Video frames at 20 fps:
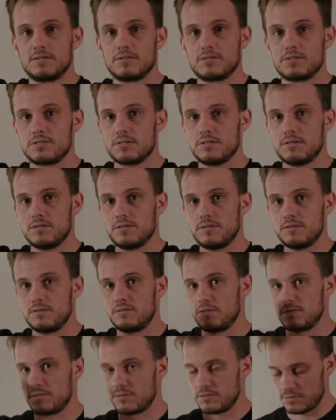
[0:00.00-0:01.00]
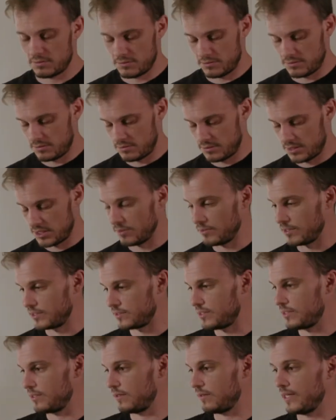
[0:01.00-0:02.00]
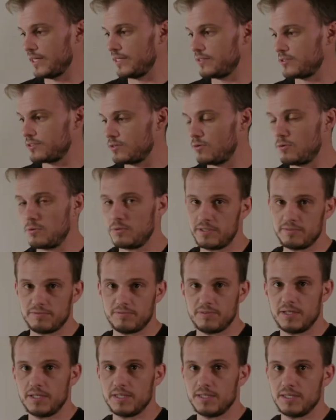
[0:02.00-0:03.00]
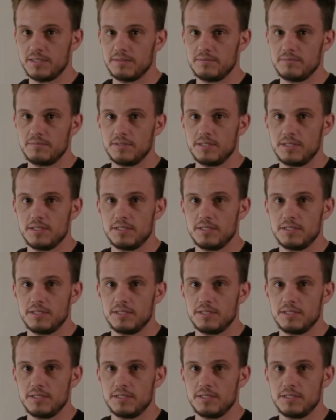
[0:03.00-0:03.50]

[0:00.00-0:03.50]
So here we can see the light is totally flooded,